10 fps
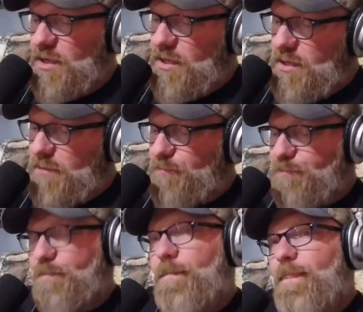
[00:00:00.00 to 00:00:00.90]
I blame
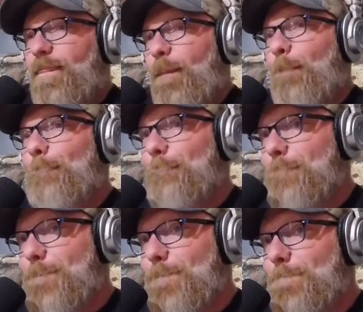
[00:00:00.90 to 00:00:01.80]
that PBS
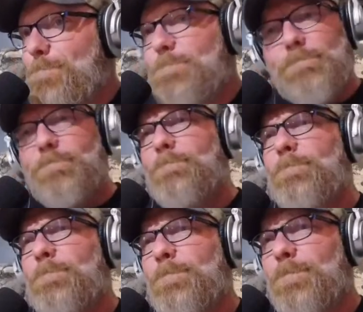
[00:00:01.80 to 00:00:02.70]
song.
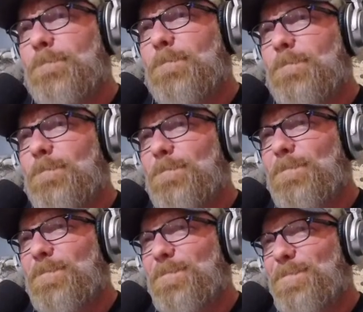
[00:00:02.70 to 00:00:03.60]
Arkansas,
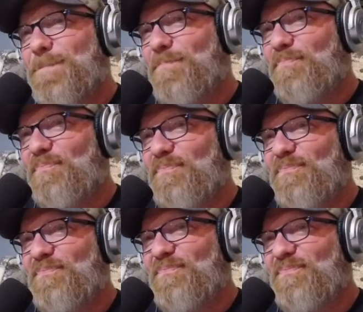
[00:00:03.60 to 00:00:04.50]
you
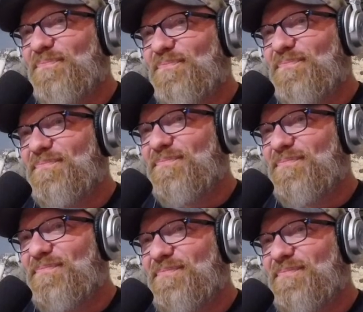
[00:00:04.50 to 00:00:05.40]
run deep
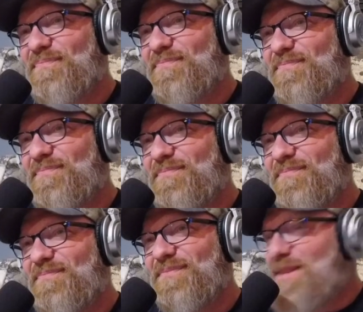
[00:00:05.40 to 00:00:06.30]
and meet. You know
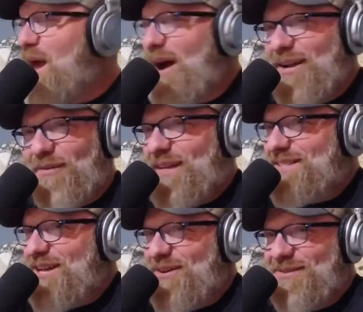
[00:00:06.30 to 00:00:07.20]
another song? I don't think so.
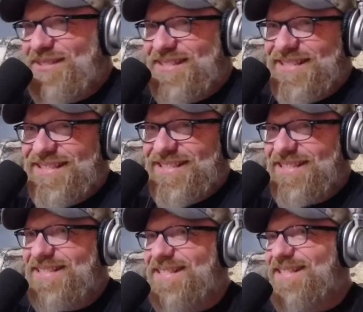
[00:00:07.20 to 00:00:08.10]
On
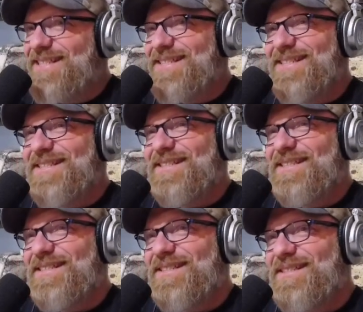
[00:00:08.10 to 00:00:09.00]
PBS, when they signed off
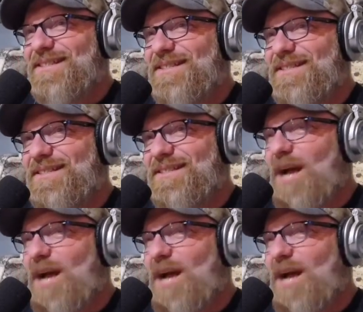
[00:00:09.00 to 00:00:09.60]
at night,